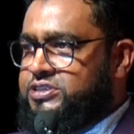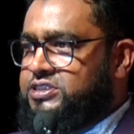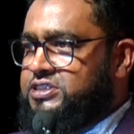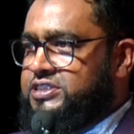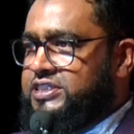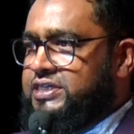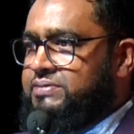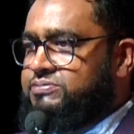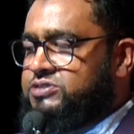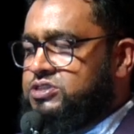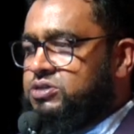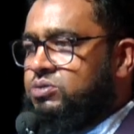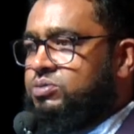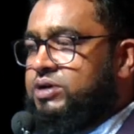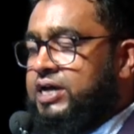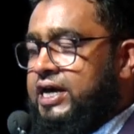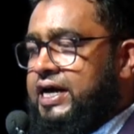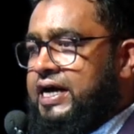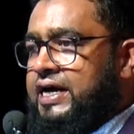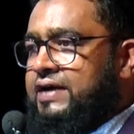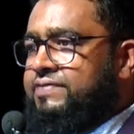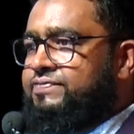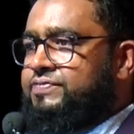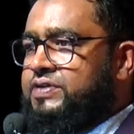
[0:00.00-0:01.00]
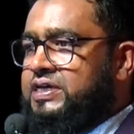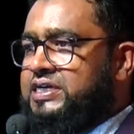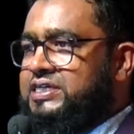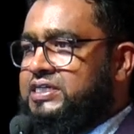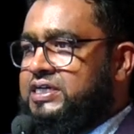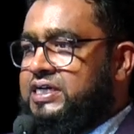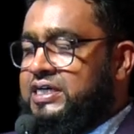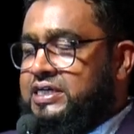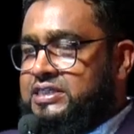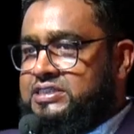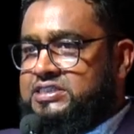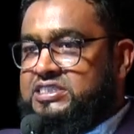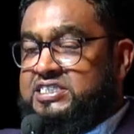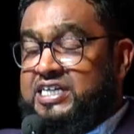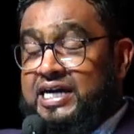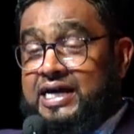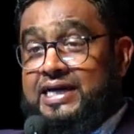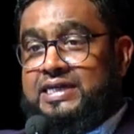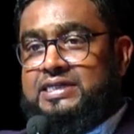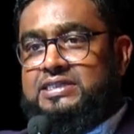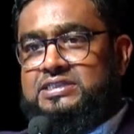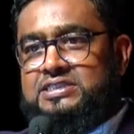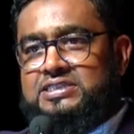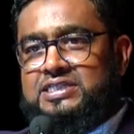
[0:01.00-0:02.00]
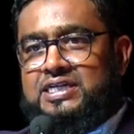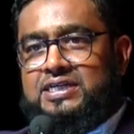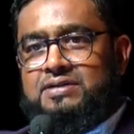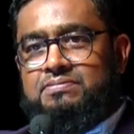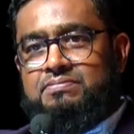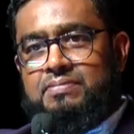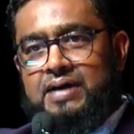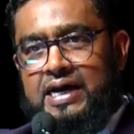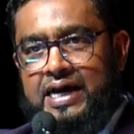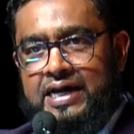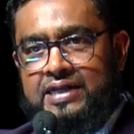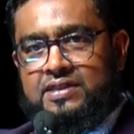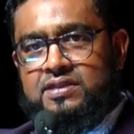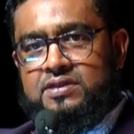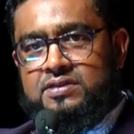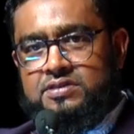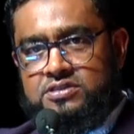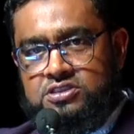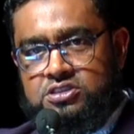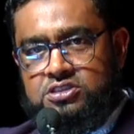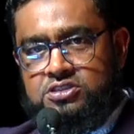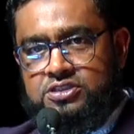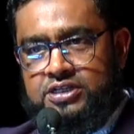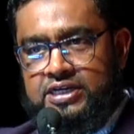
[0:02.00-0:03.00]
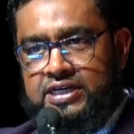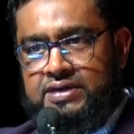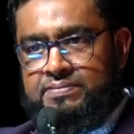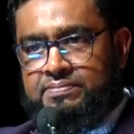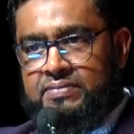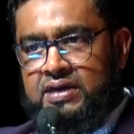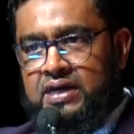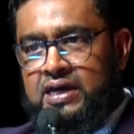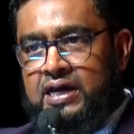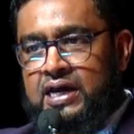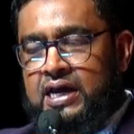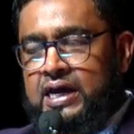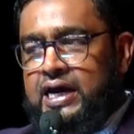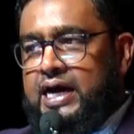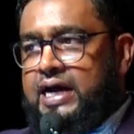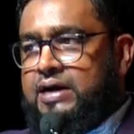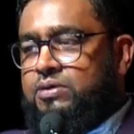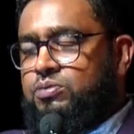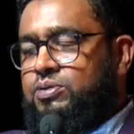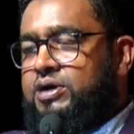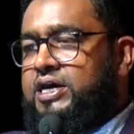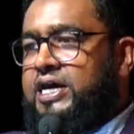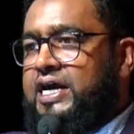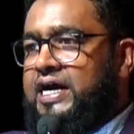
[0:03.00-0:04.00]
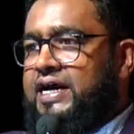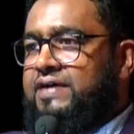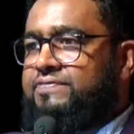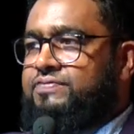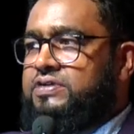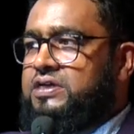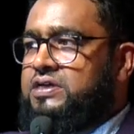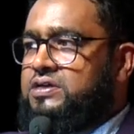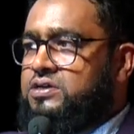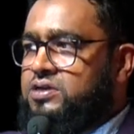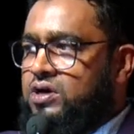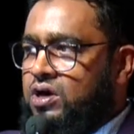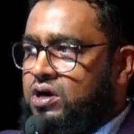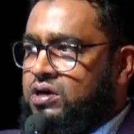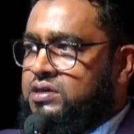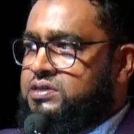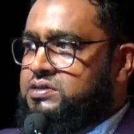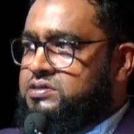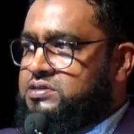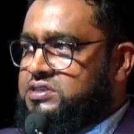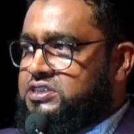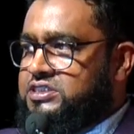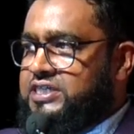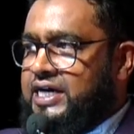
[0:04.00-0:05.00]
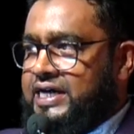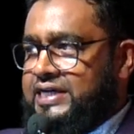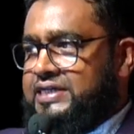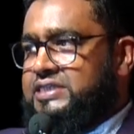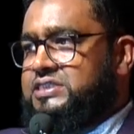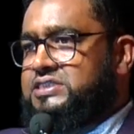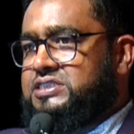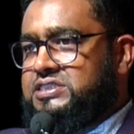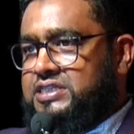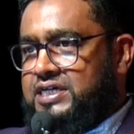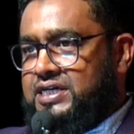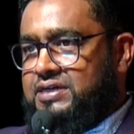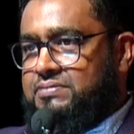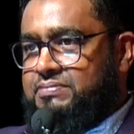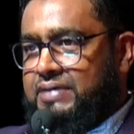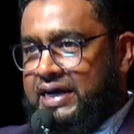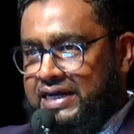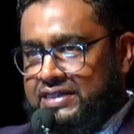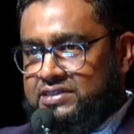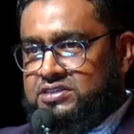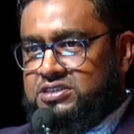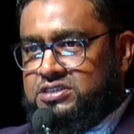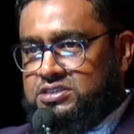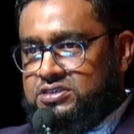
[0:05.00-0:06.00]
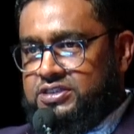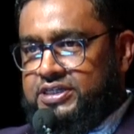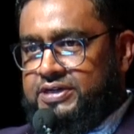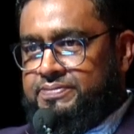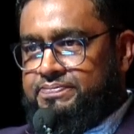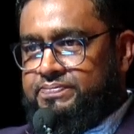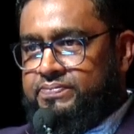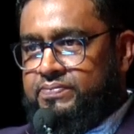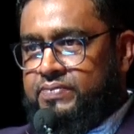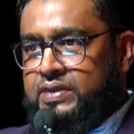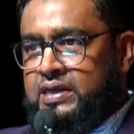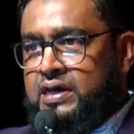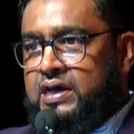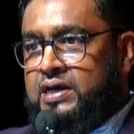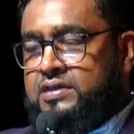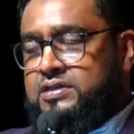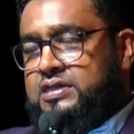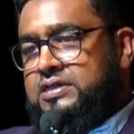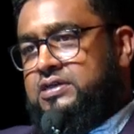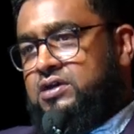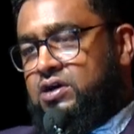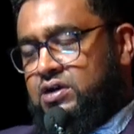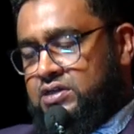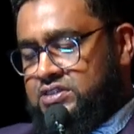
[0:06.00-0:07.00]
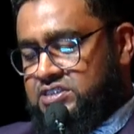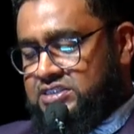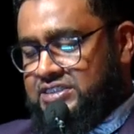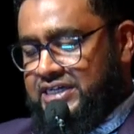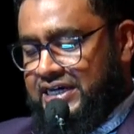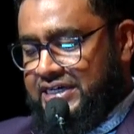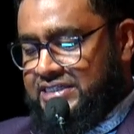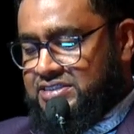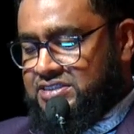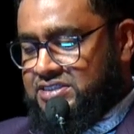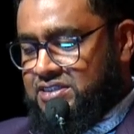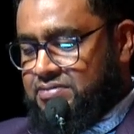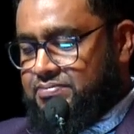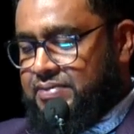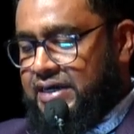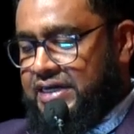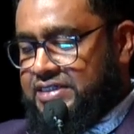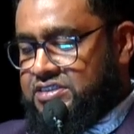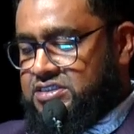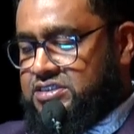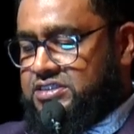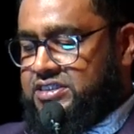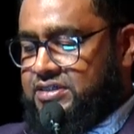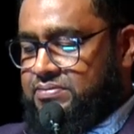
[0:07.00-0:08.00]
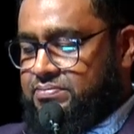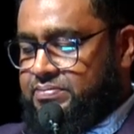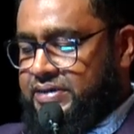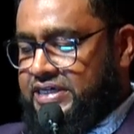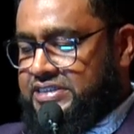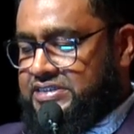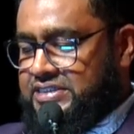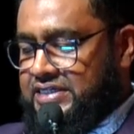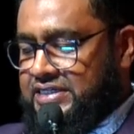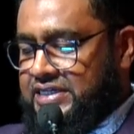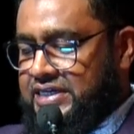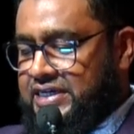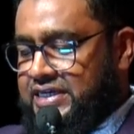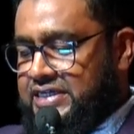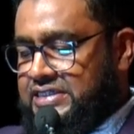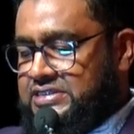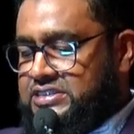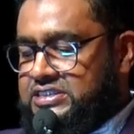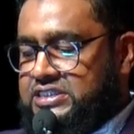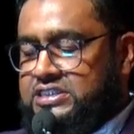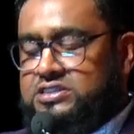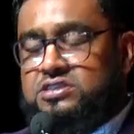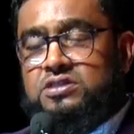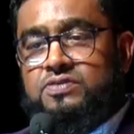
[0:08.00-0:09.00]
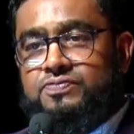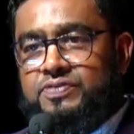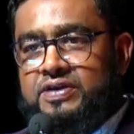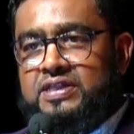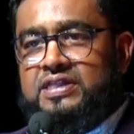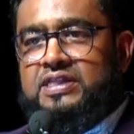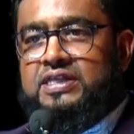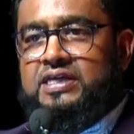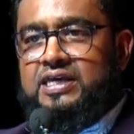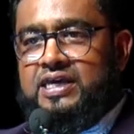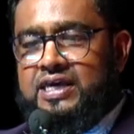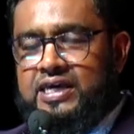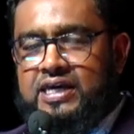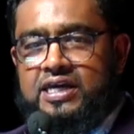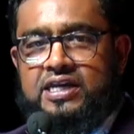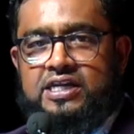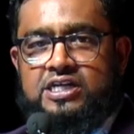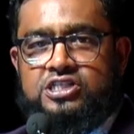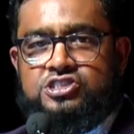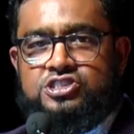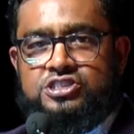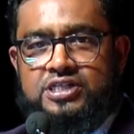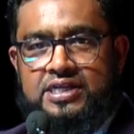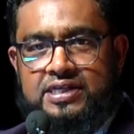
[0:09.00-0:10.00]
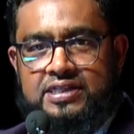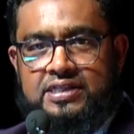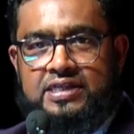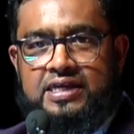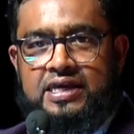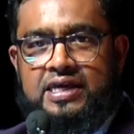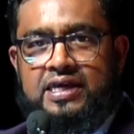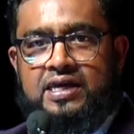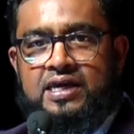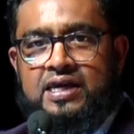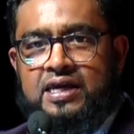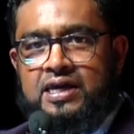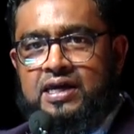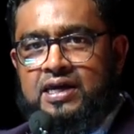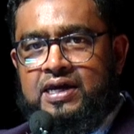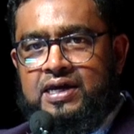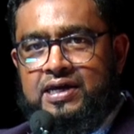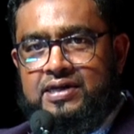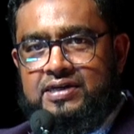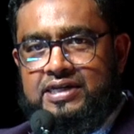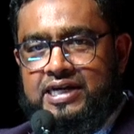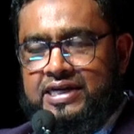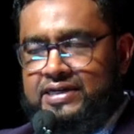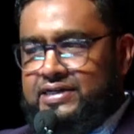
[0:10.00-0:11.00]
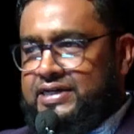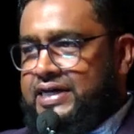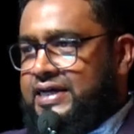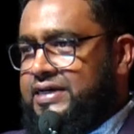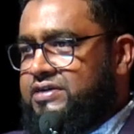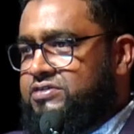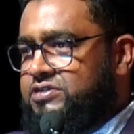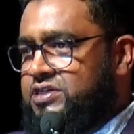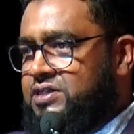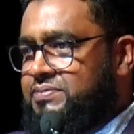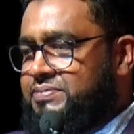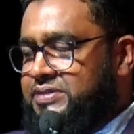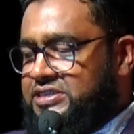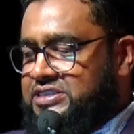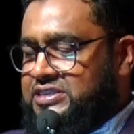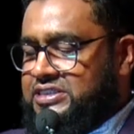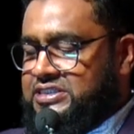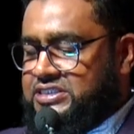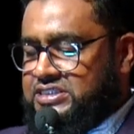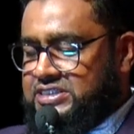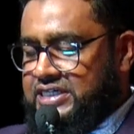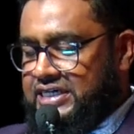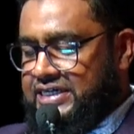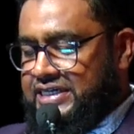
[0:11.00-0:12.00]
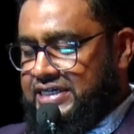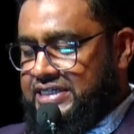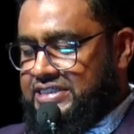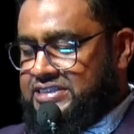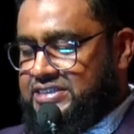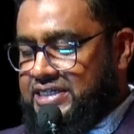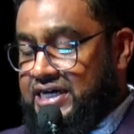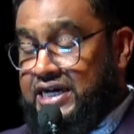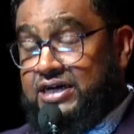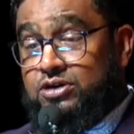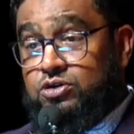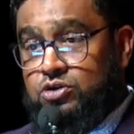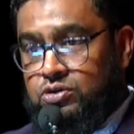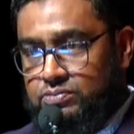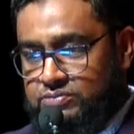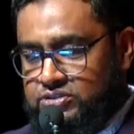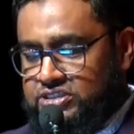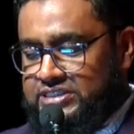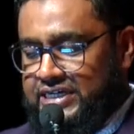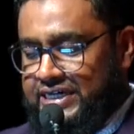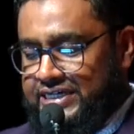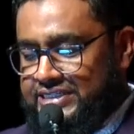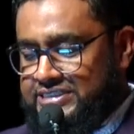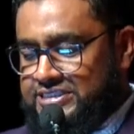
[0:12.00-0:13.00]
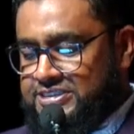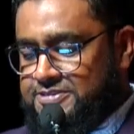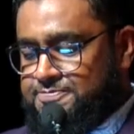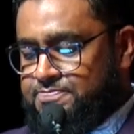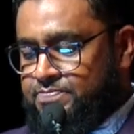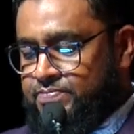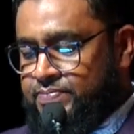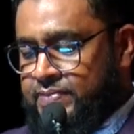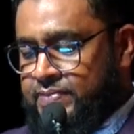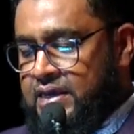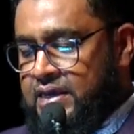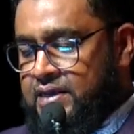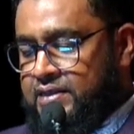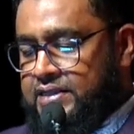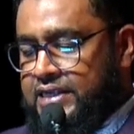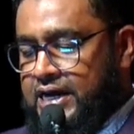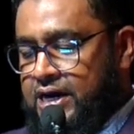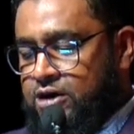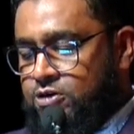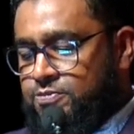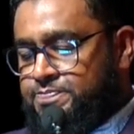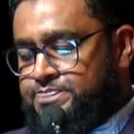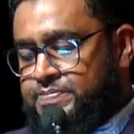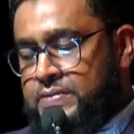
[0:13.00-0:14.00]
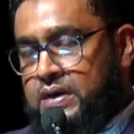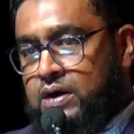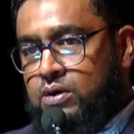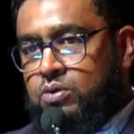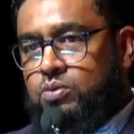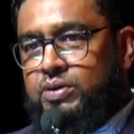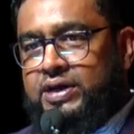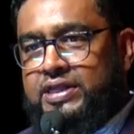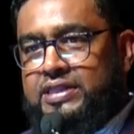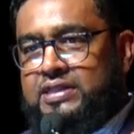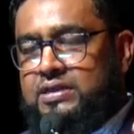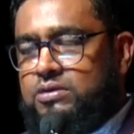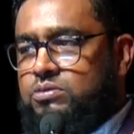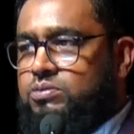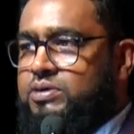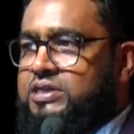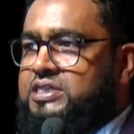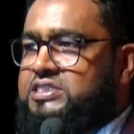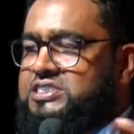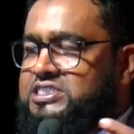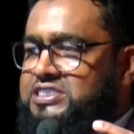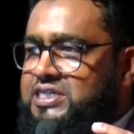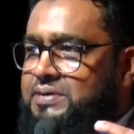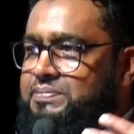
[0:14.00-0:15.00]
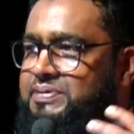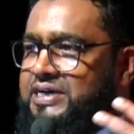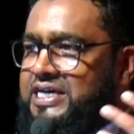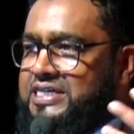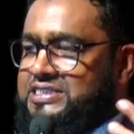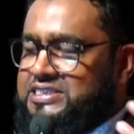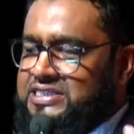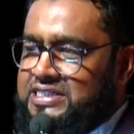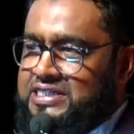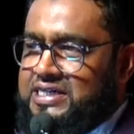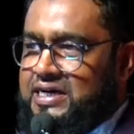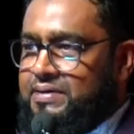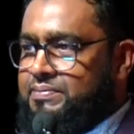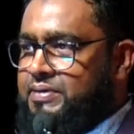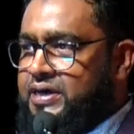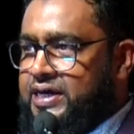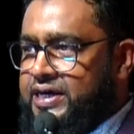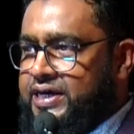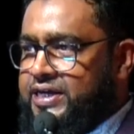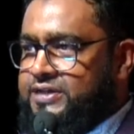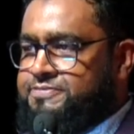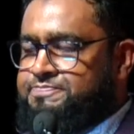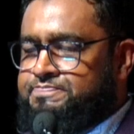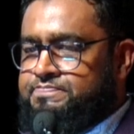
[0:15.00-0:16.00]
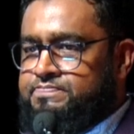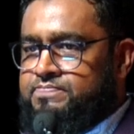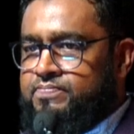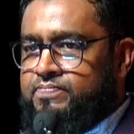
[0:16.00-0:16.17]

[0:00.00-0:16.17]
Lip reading: stream. So we have the science and math stream, and we have the non-science and math stream. The non-science and math stream basically consists of English, Hindi, data entry, business studies, and home science. Now, with CBSE coming in,